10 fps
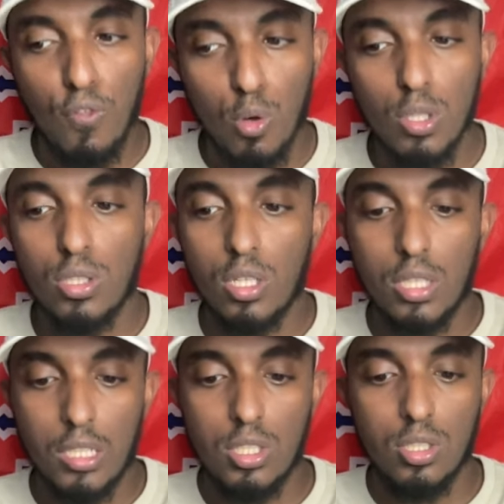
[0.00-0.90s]
focus our
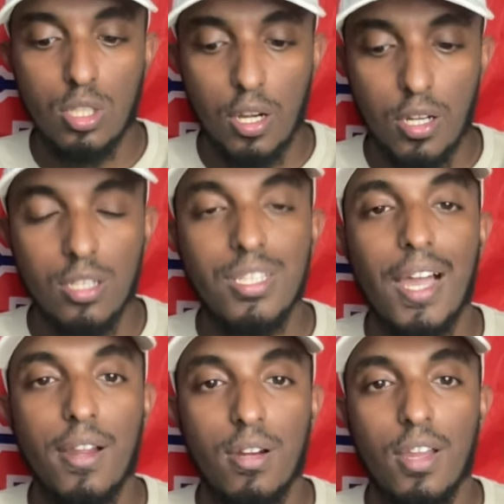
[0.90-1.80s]
attentions on an
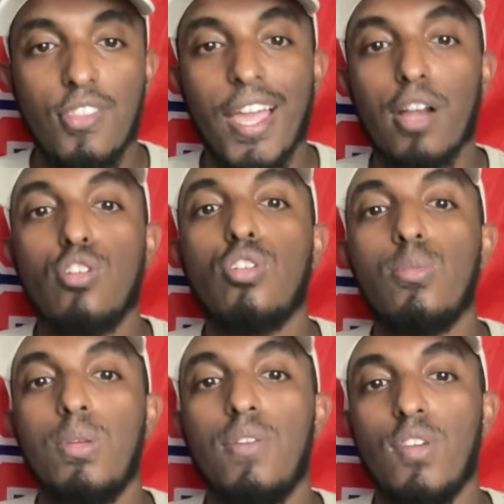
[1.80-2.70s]
attacker, and that
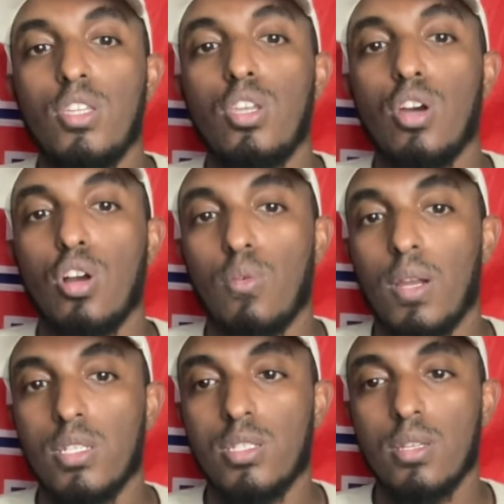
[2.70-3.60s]
could be Viktor
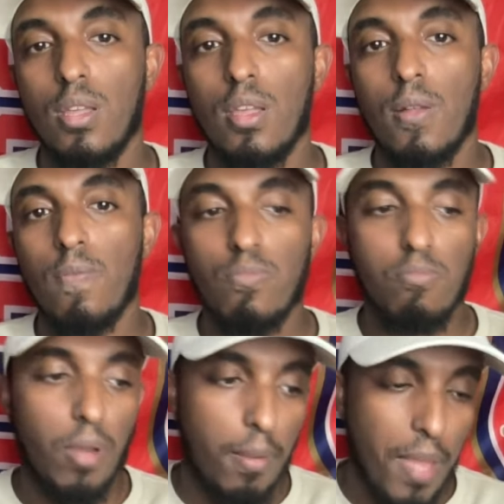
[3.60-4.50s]
Gyökeres.
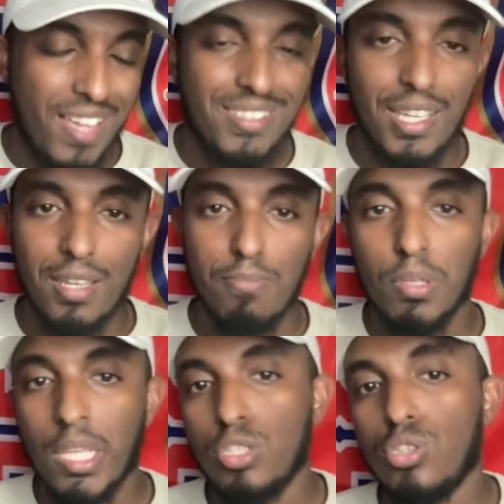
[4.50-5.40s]
But Eze
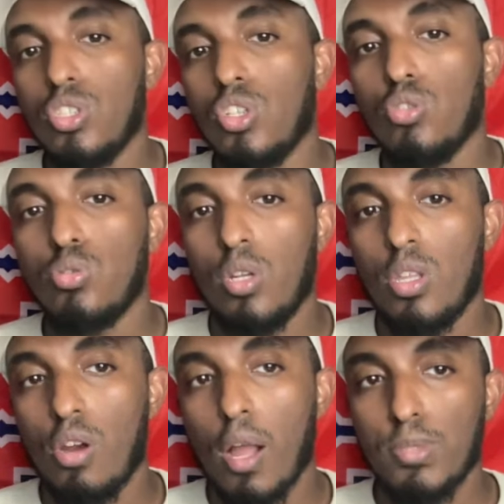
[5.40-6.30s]
potentially is also
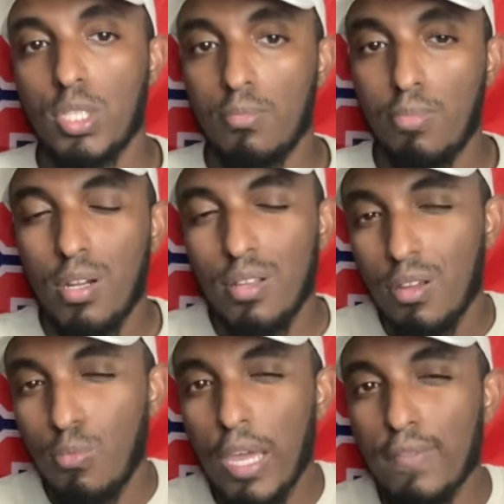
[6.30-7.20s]
another option, but
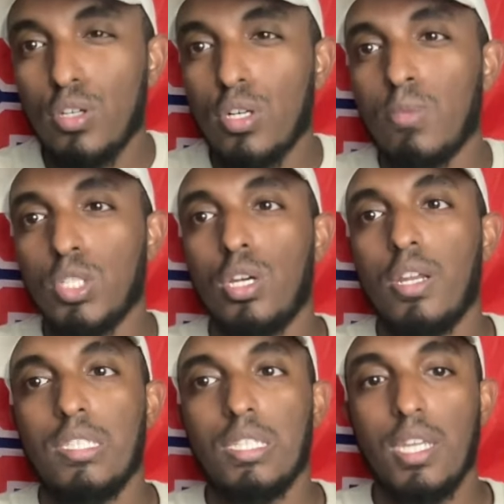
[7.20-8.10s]
we haven't heard much
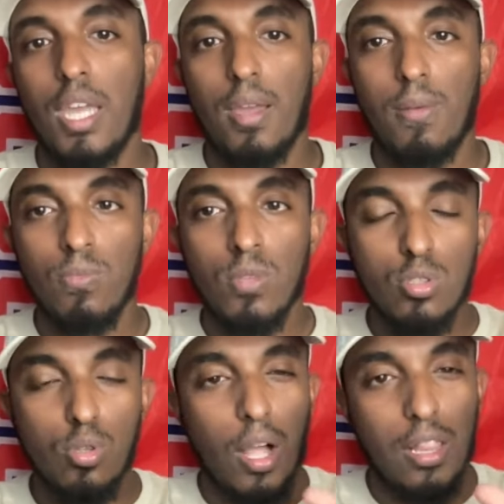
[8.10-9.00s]
on Eze yet.
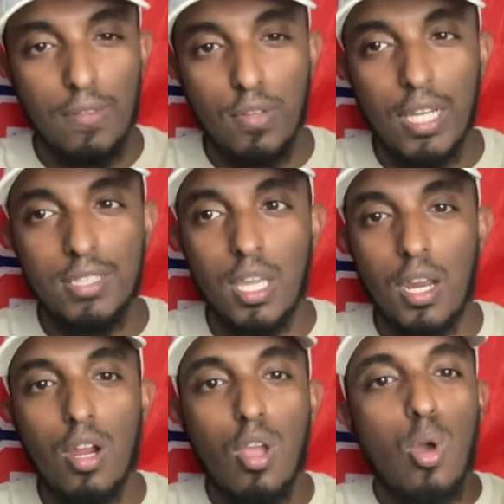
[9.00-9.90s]
So I'll leave you guys
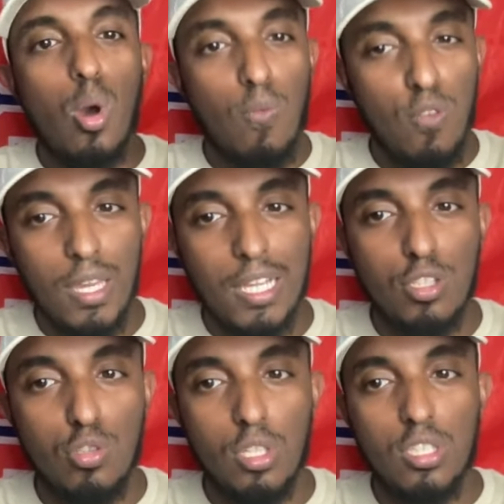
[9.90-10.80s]
there. Hopefully you
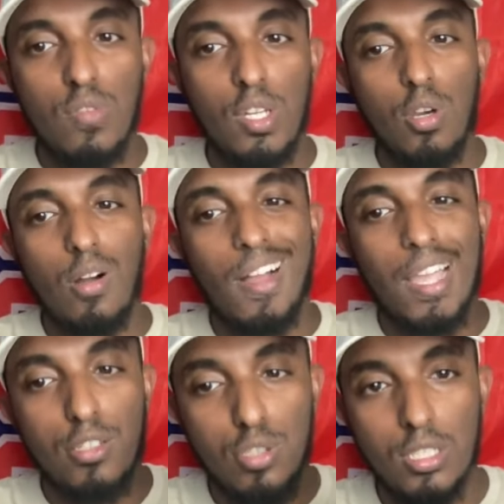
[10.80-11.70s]
guys enjoyed this video. I'll
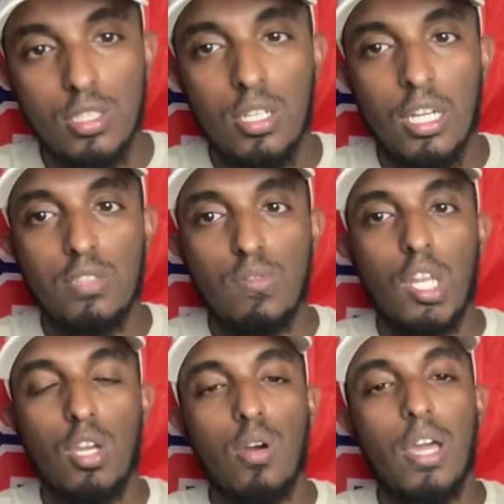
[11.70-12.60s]
catch you guys on the next
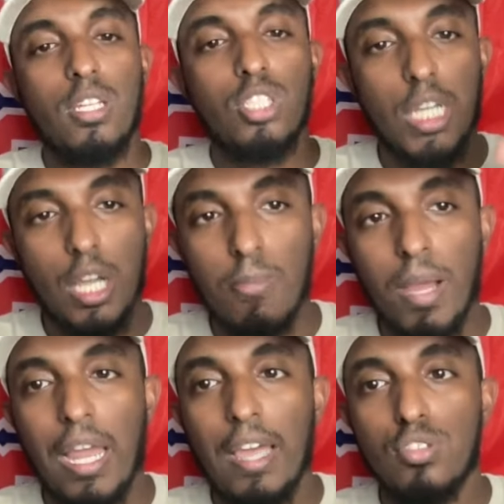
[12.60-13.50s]
video, and then check out
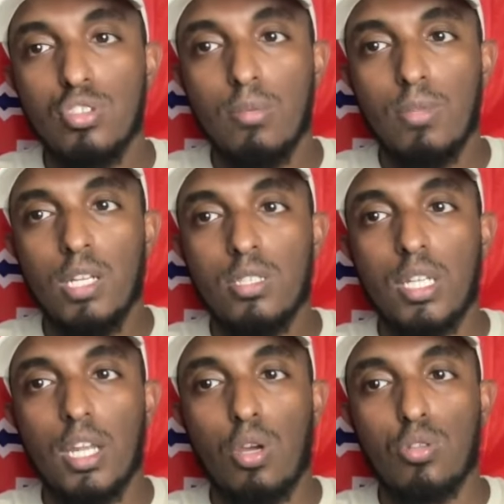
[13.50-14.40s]
my live stream later
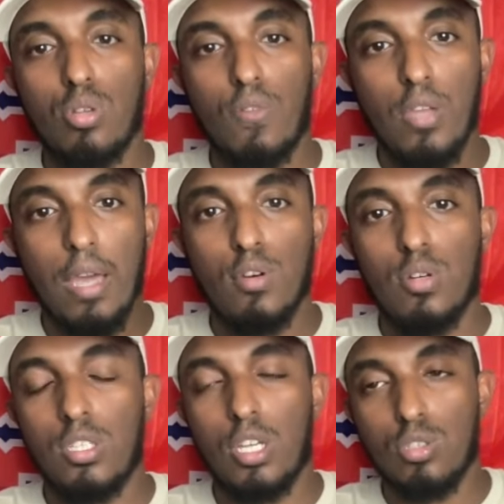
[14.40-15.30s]
today also if you haven't
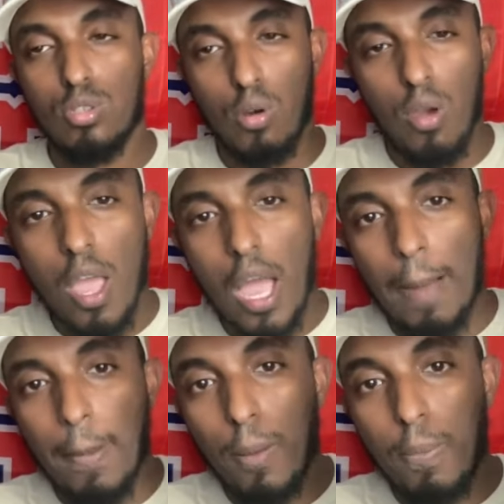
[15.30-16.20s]
already done so.
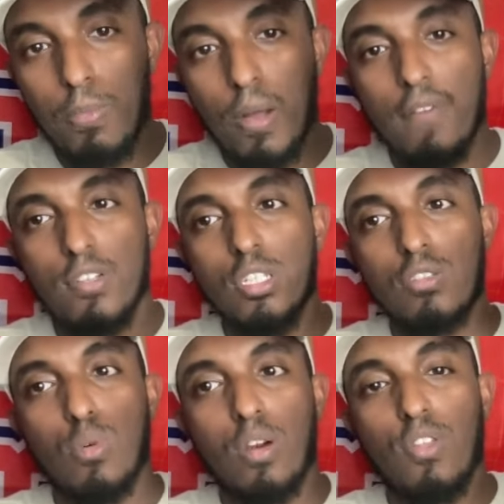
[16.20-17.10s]
I'm out, people. Have
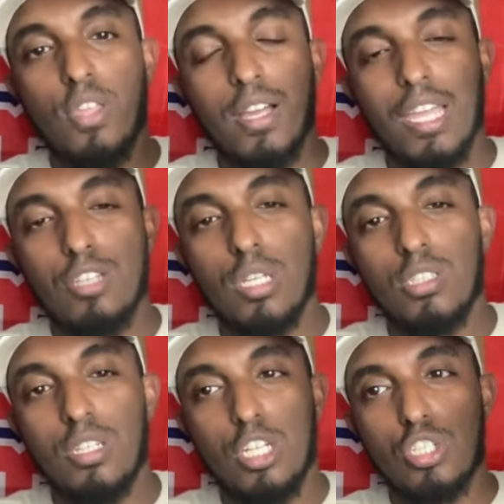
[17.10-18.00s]
yourselves a wonderful day. I'll catch you guys
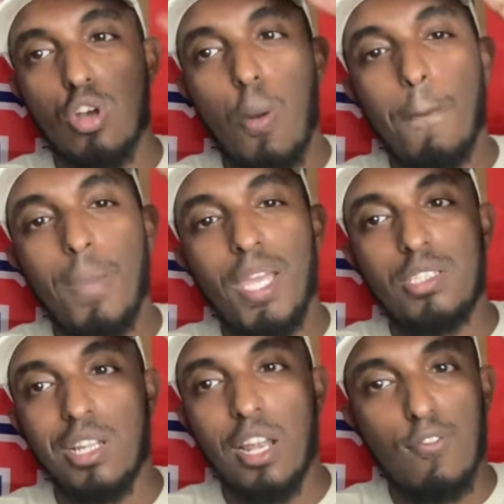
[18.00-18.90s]
on the next show.
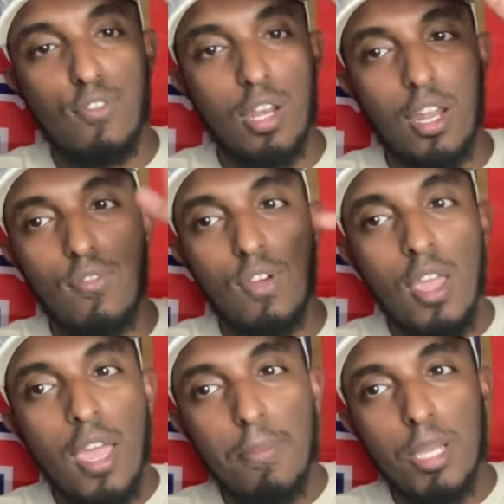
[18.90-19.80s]
Peace, love for the love,
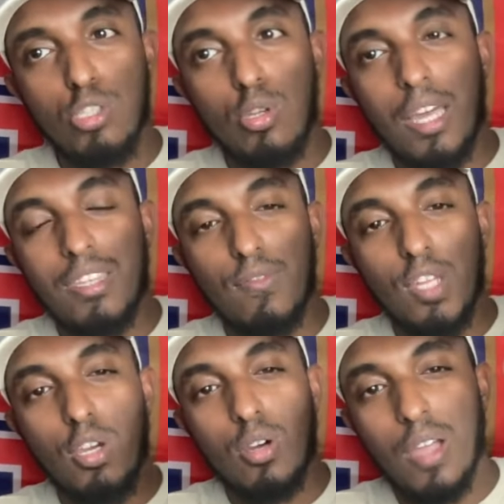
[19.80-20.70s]
and make sure you like the
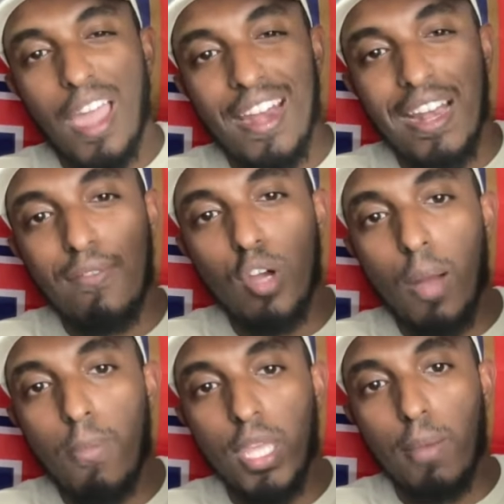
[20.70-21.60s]
video and leave a
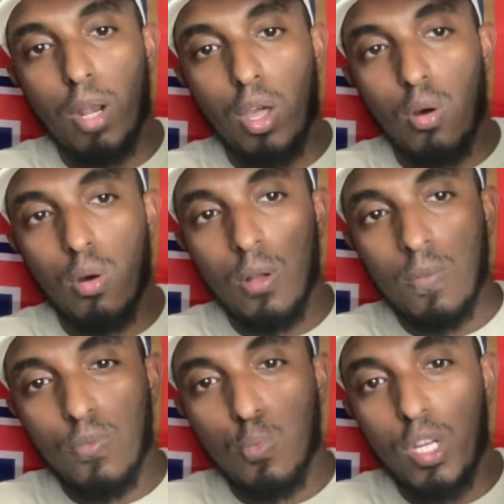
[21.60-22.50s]
comment down below.
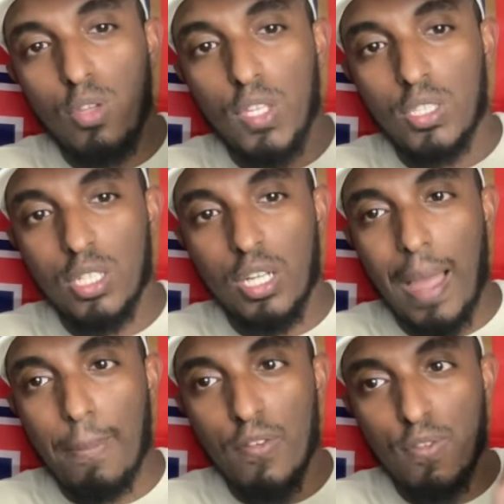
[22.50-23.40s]
What do you think is going to
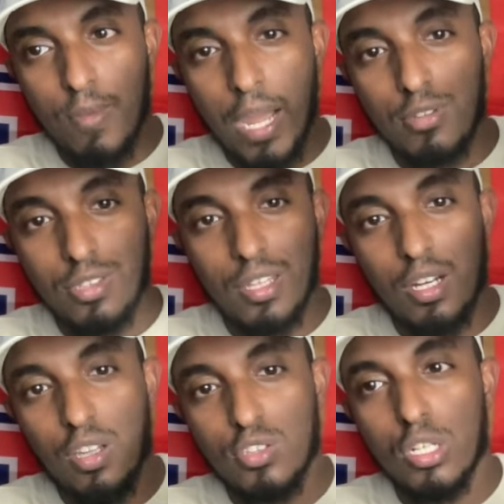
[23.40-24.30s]
happen from now to the
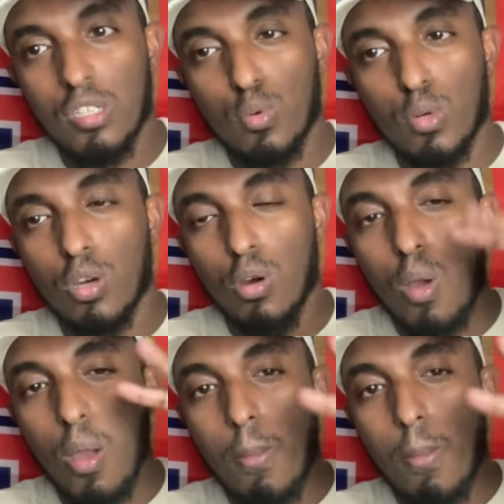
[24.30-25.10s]
end of the transfer window?